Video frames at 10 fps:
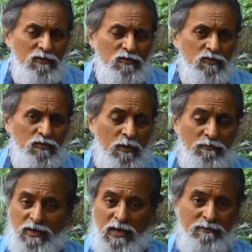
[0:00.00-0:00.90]

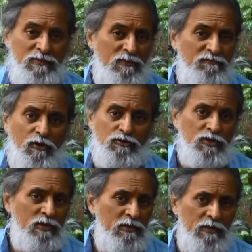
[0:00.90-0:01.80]
sometimes,
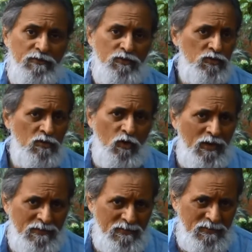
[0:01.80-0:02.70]
unfortunately, even social violence.